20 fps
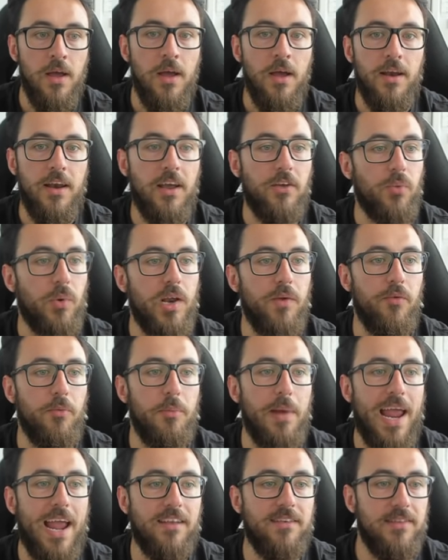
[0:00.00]
Next one here
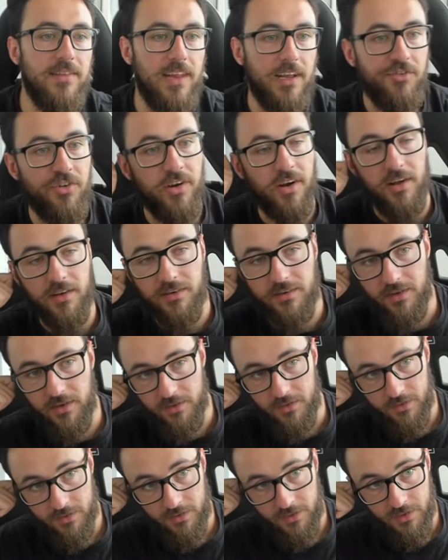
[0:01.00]
from X Legend Hunter.
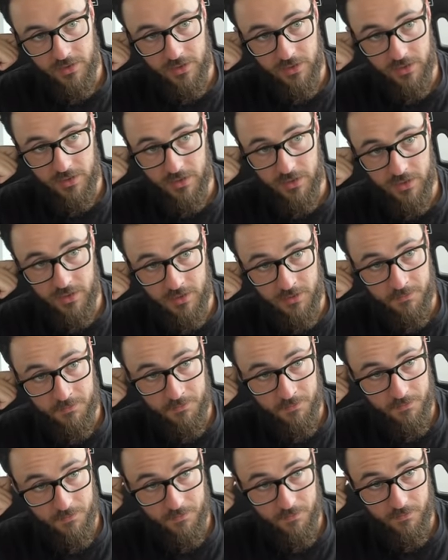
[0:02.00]

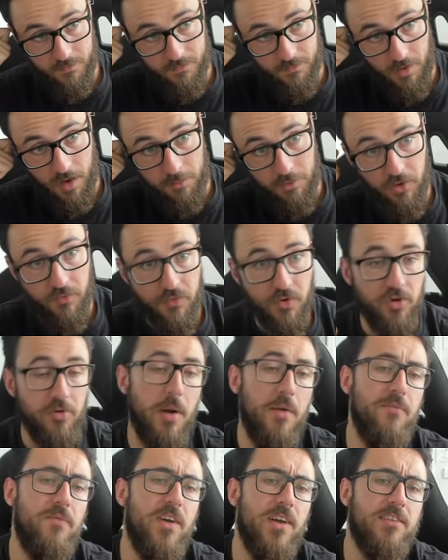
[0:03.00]
Um, I'm confused
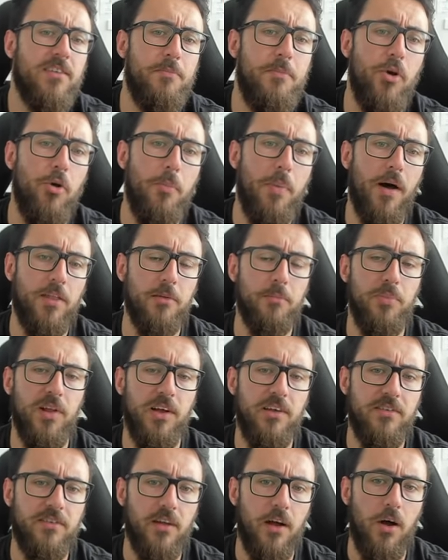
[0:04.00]
about Vex's build path and
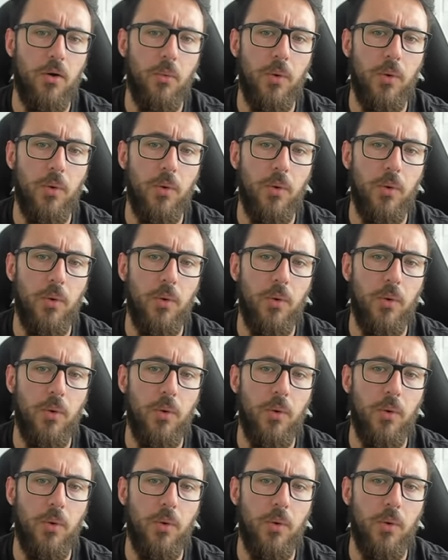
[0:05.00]
playstyle.